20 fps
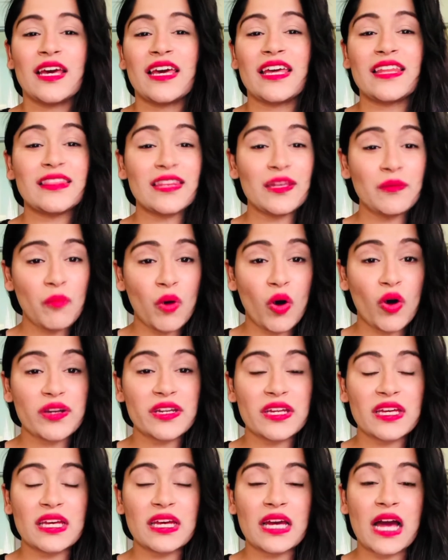In the
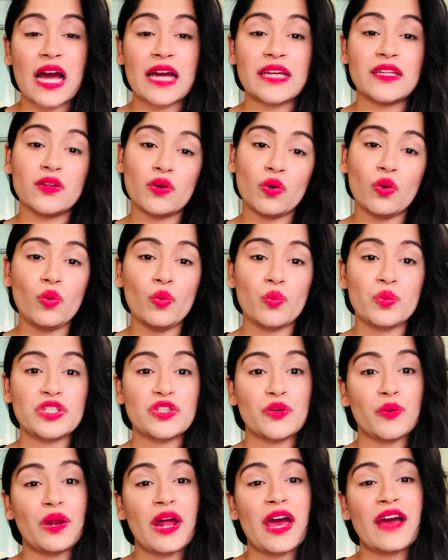morning, I know we
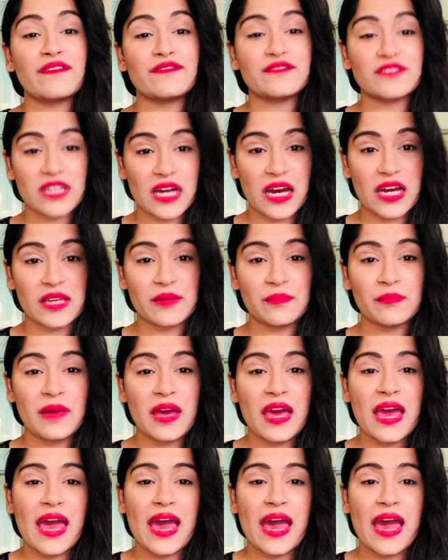don't have time